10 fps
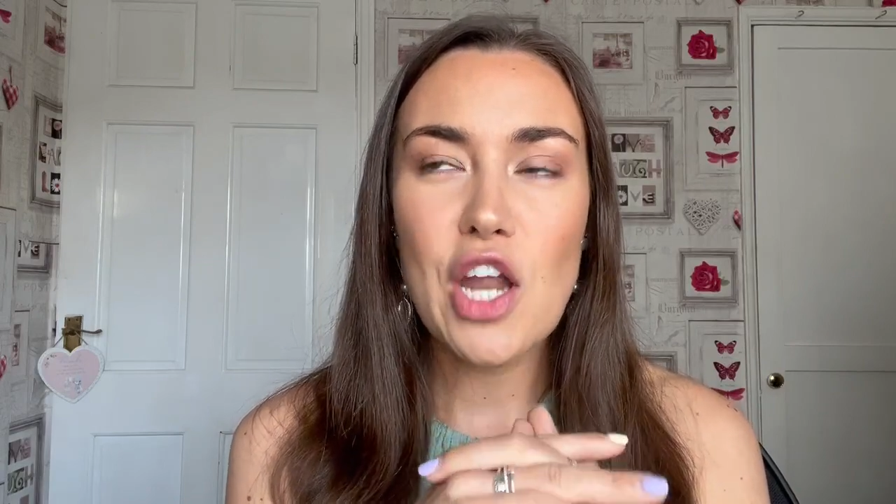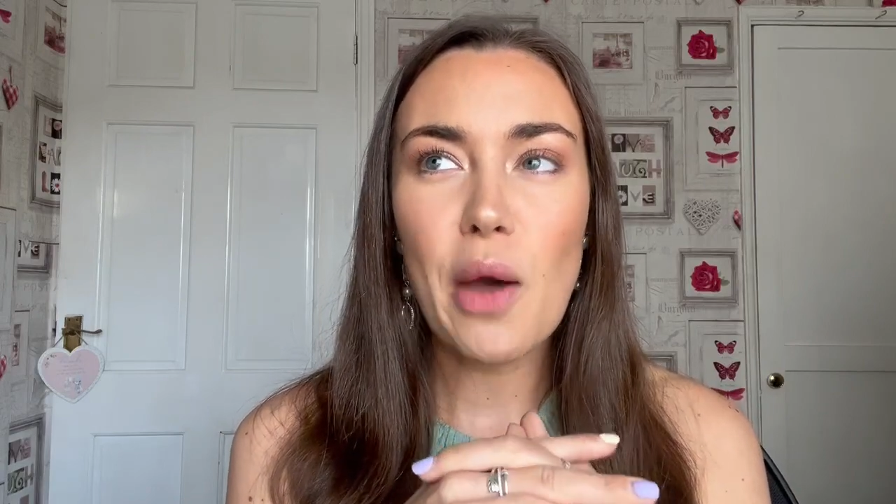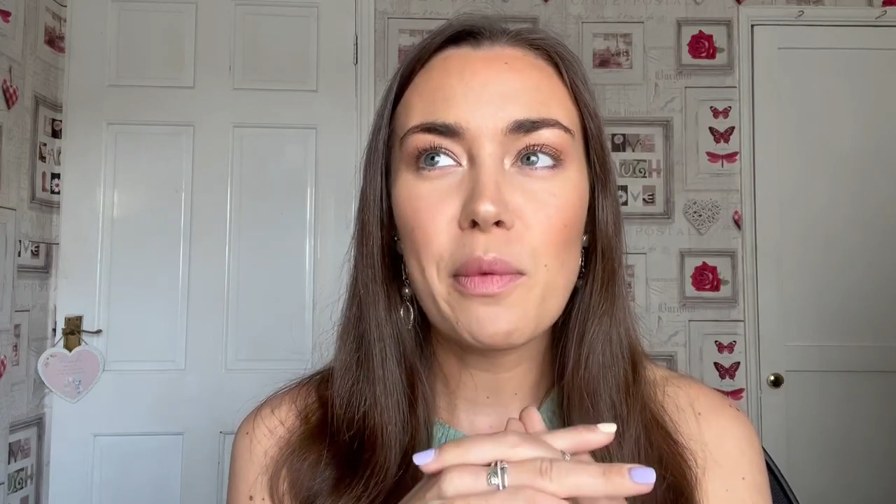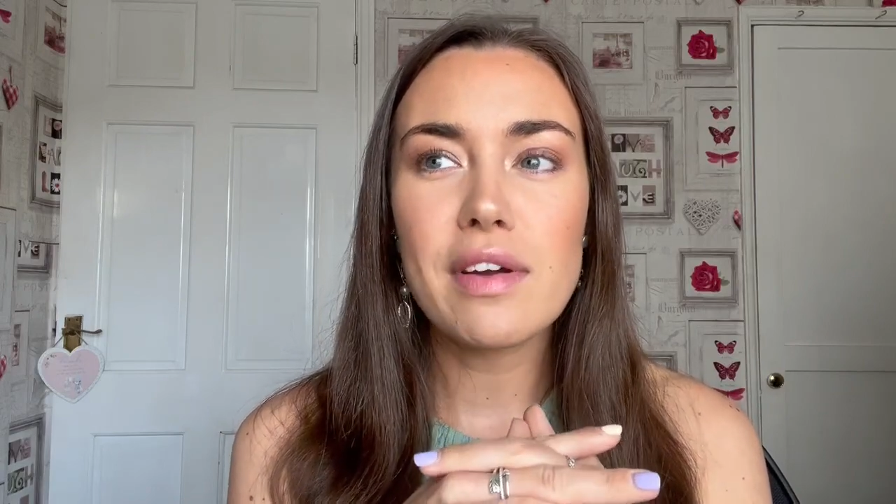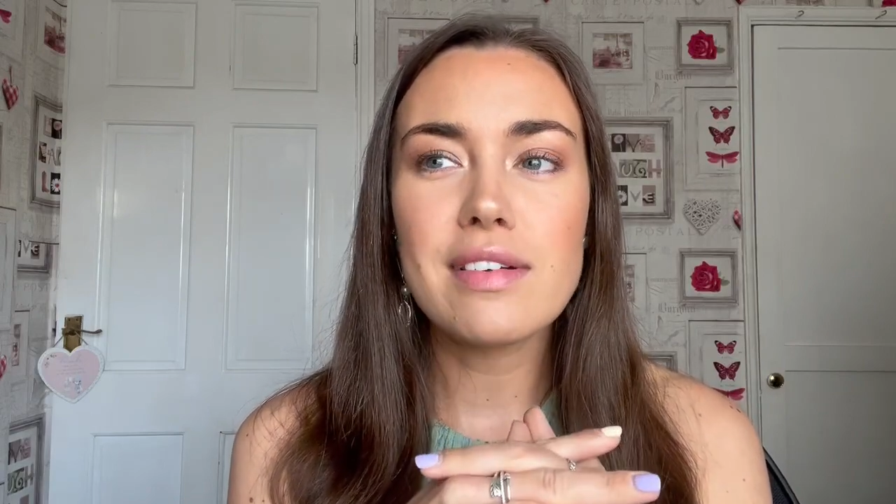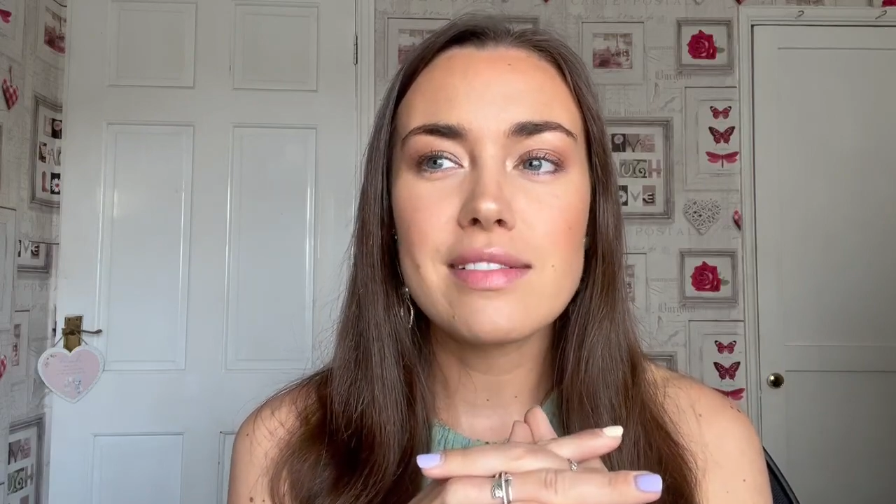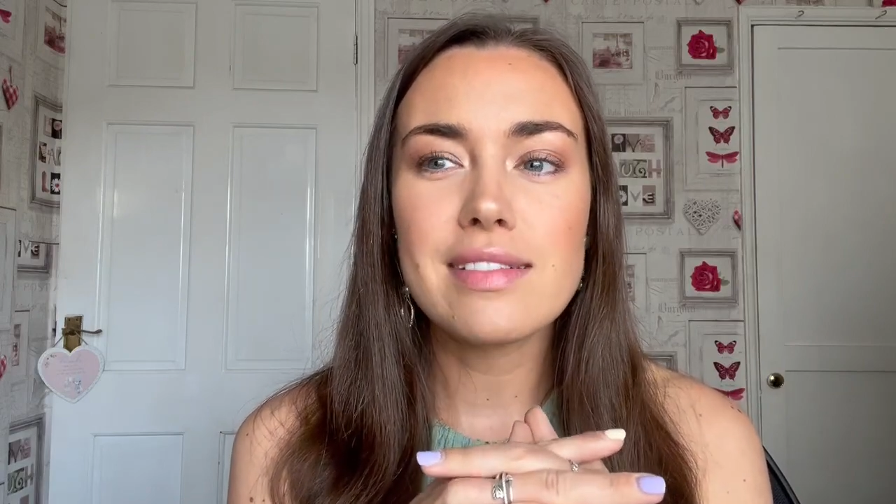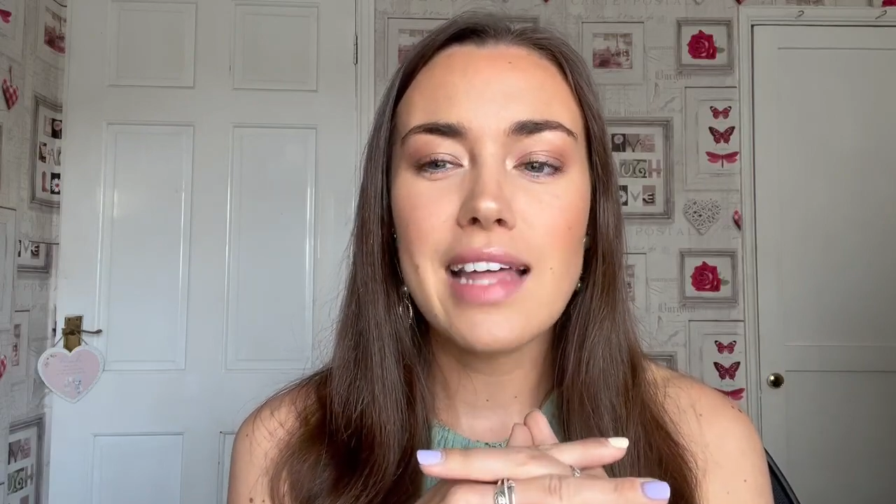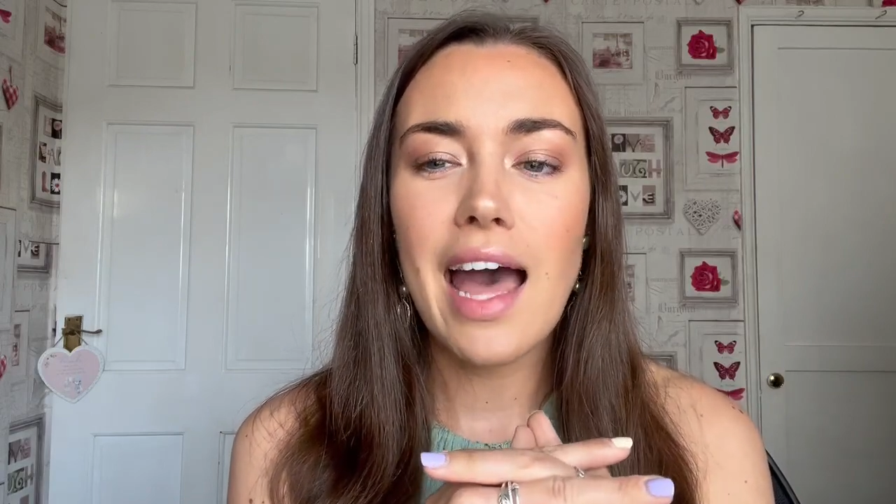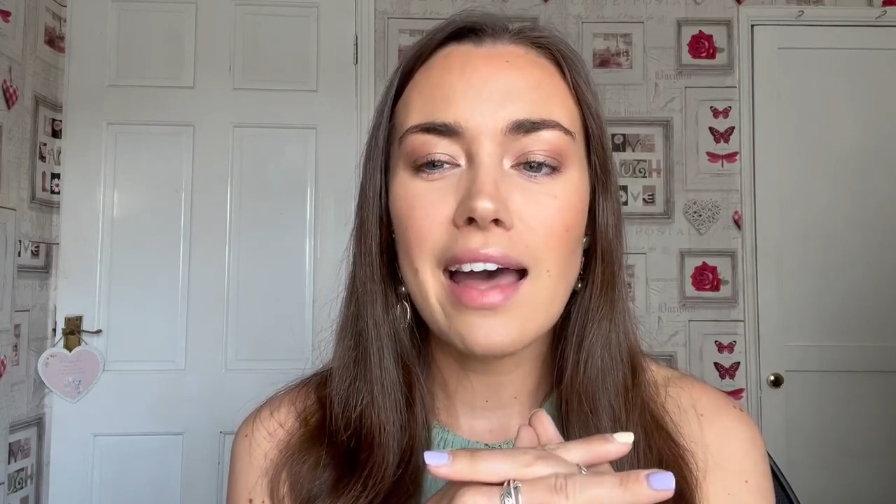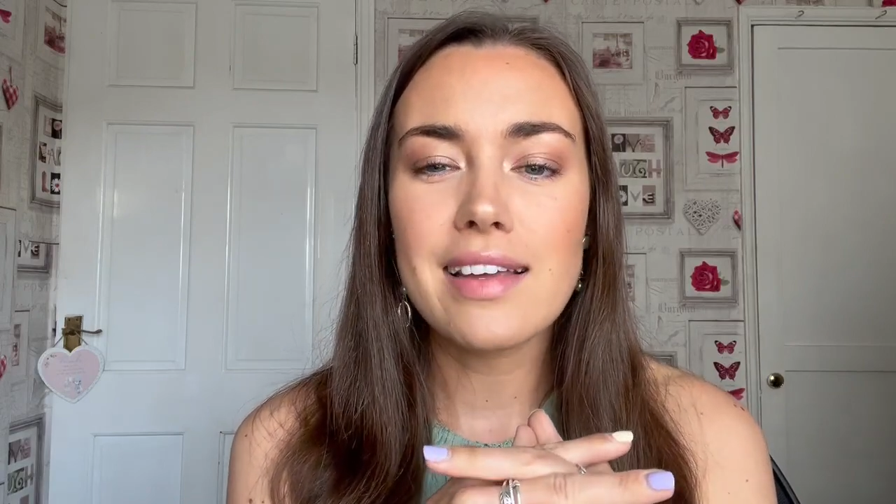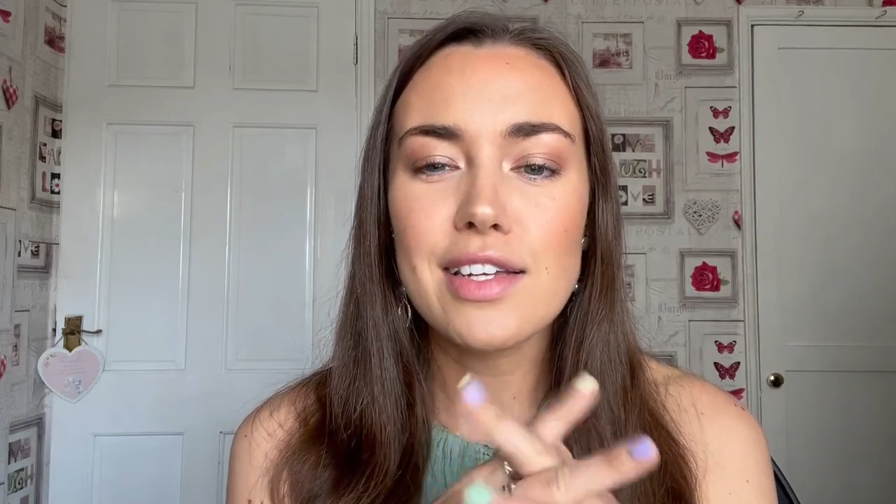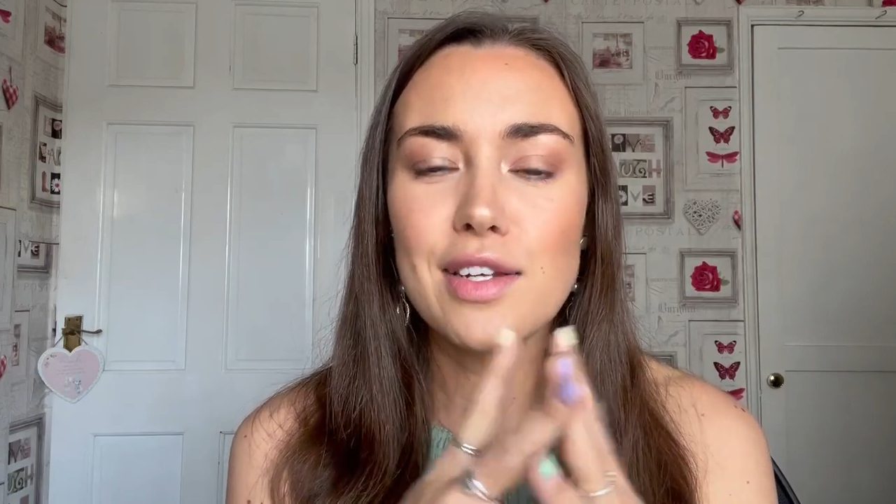knowing that,